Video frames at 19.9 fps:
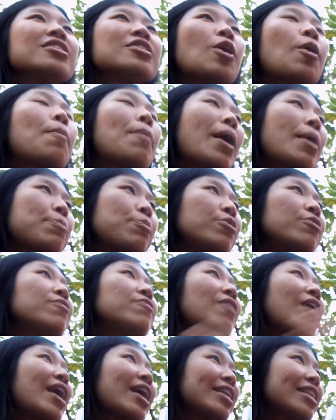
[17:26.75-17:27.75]
So by
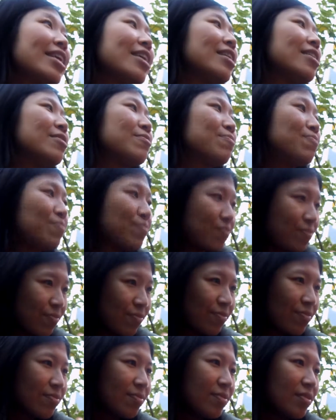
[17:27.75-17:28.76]
providing
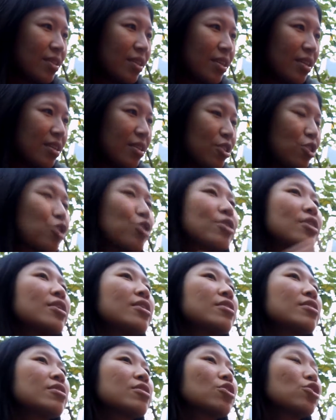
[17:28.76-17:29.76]

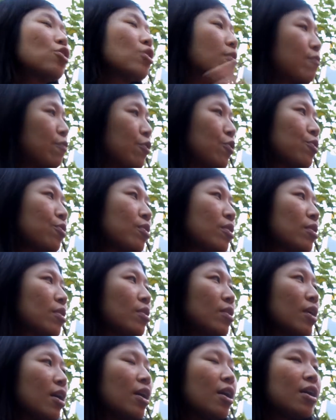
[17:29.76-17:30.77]
certain cooked food,
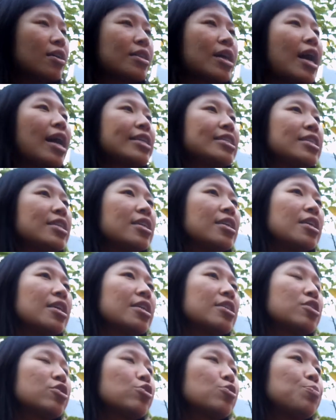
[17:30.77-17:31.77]
the idea
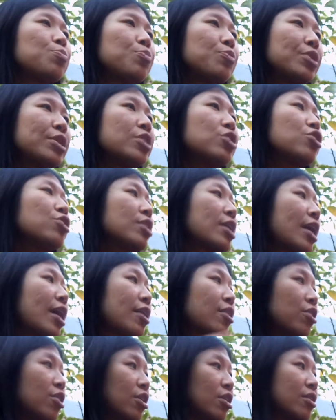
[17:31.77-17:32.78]
is to bring
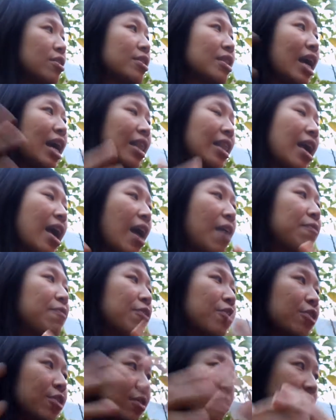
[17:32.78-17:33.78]
together that
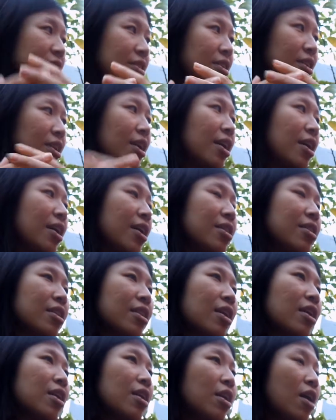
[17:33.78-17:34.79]
effort and
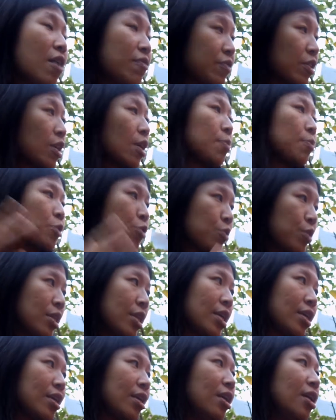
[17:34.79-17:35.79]
of the
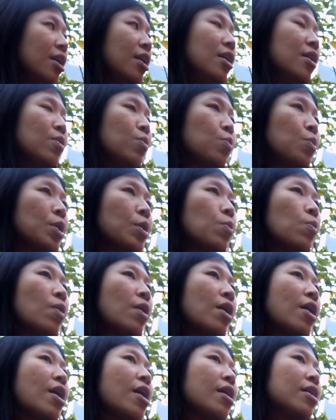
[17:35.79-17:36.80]
community. We
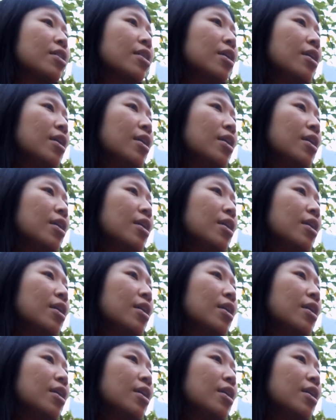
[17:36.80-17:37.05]
want